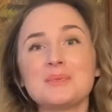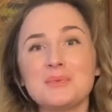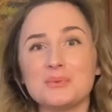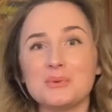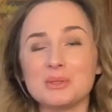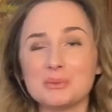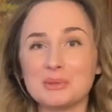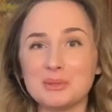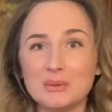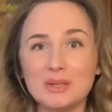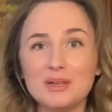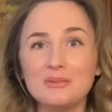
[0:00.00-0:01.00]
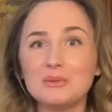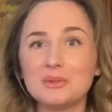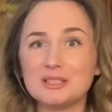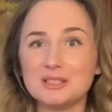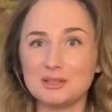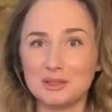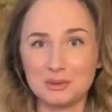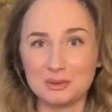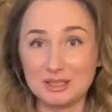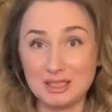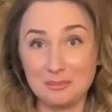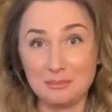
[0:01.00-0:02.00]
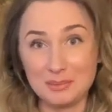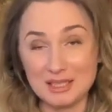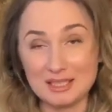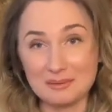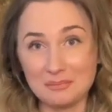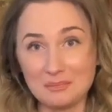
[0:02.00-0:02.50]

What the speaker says: We will be looking for the note B.